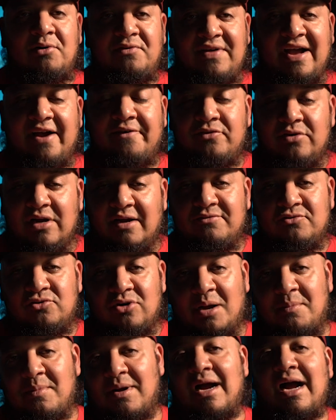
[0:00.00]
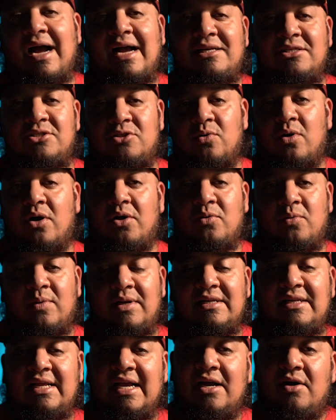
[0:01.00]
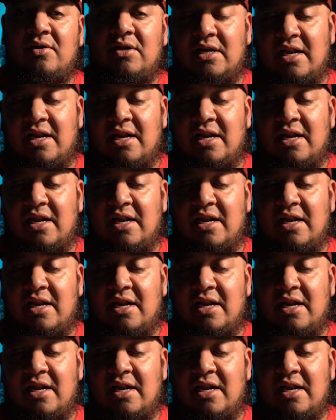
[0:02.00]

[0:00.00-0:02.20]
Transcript: if after I've dropped my ISO all the way down